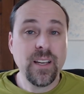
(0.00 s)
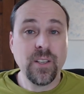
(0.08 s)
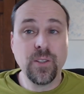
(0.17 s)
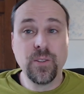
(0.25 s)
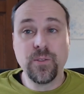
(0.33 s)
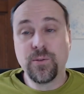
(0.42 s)

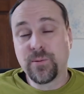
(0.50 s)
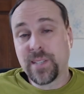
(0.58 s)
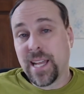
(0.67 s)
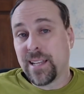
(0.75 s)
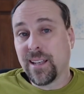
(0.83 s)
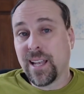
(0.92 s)
you
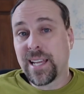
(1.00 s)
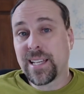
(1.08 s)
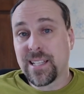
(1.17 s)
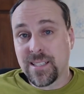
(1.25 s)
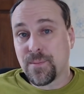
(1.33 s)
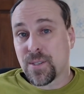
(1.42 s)
can
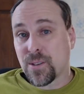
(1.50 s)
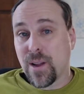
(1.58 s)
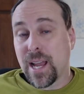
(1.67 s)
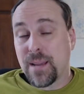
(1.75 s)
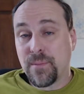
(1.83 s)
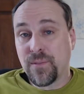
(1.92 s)
like and
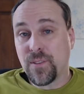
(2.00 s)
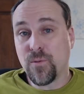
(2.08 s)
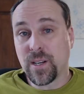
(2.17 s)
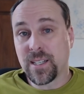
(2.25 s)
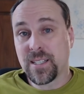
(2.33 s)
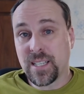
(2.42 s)
subscribe if you
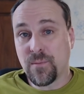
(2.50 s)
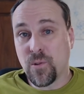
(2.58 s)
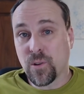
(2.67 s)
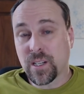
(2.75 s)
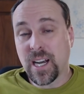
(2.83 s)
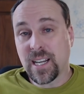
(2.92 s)
want to see
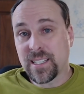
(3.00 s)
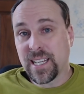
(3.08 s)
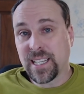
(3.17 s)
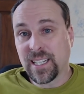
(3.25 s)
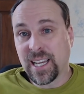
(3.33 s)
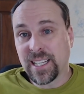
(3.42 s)
more
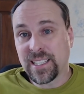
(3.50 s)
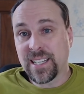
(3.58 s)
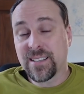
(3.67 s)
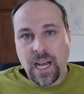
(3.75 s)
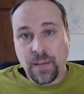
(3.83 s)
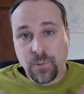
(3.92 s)
content like
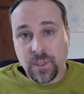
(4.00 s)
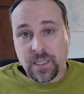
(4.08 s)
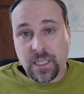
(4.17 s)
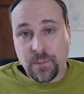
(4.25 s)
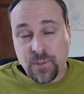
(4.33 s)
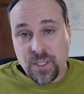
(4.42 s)
this. I
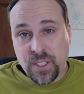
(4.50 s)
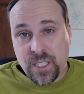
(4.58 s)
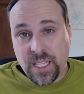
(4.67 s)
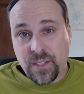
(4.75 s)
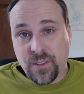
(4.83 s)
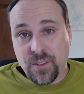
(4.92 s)
really
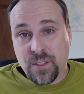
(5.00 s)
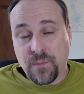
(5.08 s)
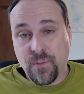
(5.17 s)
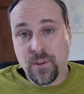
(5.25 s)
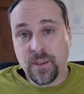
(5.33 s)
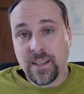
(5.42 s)
appreciate your
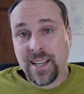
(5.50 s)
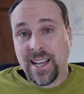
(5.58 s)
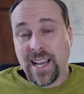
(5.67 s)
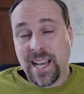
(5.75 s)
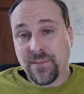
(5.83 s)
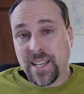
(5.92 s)
support.
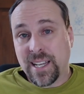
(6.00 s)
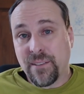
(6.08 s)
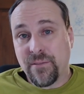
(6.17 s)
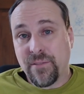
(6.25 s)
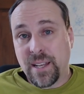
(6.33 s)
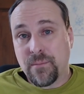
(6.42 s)
I've got a
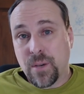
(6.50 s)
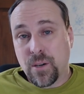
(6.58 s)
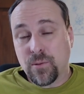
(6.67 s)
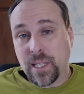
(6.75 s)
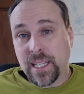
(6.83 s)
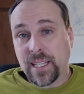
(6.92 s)

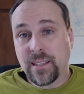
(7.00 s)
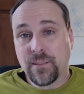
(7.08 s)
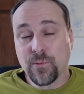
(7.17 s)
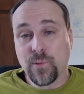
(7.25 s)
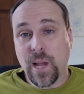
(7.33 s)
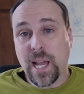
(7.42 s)
Venmo link,
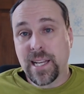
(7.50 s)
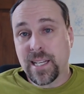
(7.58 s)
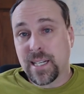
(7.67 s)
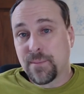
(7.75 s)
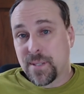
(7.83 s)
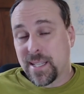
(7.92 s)

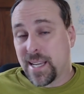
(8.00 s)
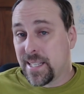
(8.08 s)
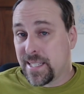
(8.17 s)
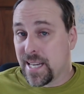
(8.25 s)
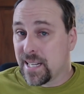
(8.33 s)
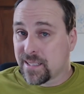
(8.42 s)

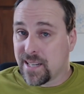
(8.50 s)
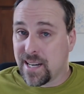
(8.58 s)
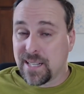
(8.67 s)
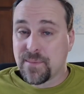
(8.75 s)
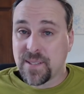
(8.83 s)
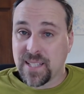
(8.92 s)

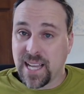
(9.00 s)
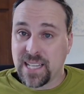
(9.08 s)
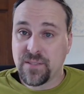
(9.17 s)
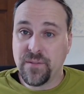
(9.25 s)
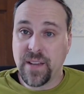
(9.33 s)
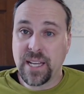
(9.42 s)

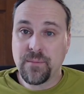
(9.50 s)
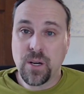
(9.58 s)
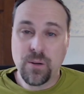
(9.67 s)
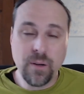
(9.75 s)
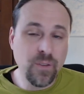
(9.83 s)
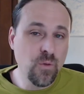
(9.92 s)

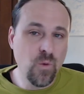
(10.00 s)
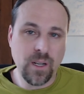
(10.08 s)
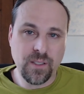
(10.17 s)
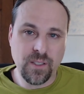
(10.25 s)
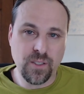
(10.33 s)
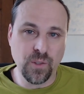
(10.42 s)
rideupstate.com/Venmo. If you
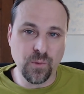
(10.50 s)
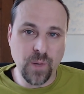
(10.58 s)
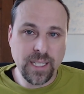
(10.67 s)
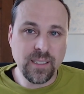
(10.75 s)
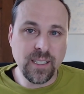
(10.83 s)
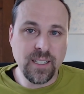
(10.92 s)
want to
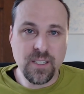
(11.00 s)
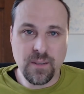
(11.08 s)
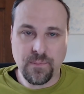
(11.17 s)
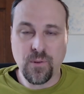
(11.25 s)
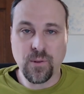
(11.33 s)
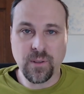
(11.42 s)
directly
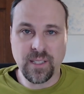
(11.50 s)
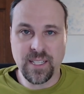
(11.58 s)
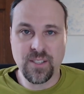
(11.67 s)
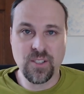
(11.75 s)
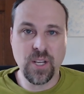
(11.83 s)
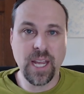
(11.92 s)
support
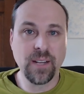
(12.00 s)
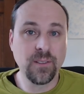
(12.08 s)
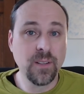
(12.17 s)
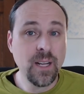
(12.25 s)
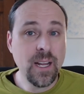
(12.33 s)
this channel,